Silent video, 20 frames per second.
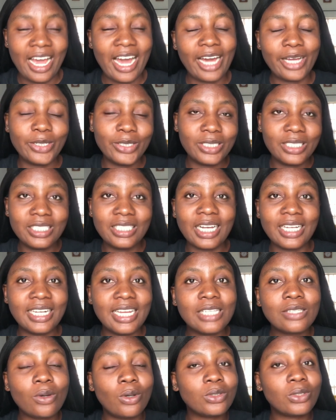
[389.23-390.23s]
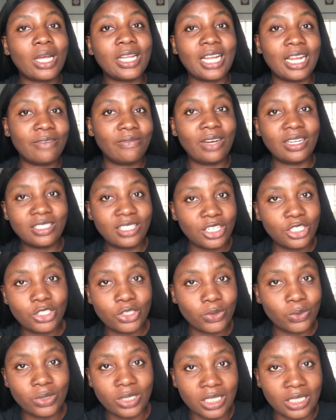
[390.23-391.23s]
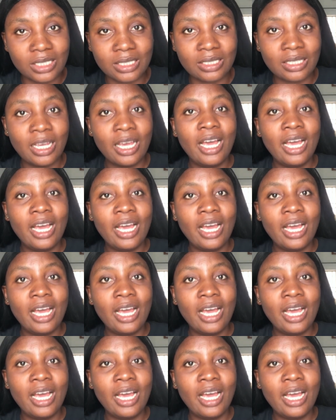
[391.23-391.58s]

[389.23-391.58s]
Are you seeing that there's also an advantage to it?